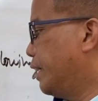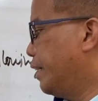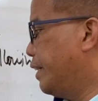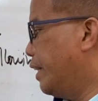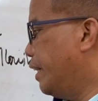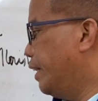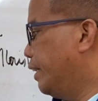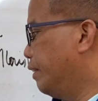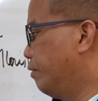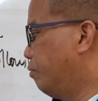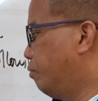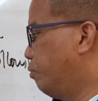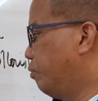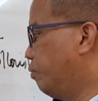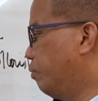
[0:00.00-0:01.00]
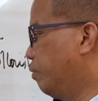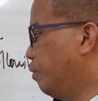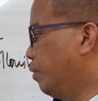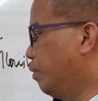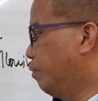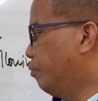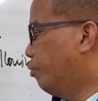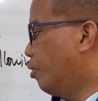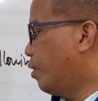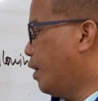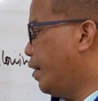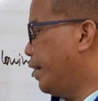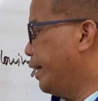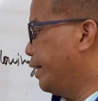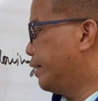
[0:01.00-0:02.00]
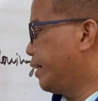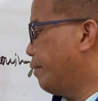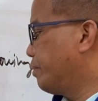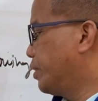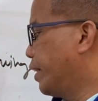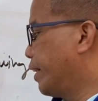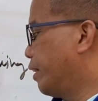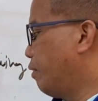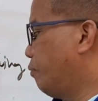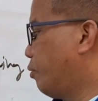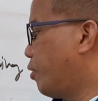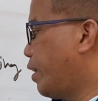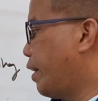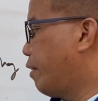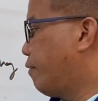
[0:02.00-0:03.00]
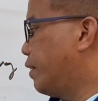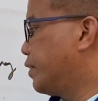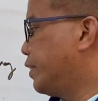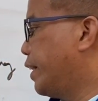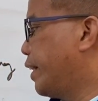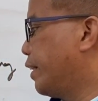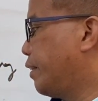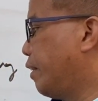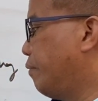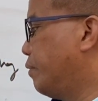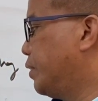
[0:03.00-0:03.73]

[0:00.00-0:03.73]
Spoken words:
Then 4i times negative 4i equals negative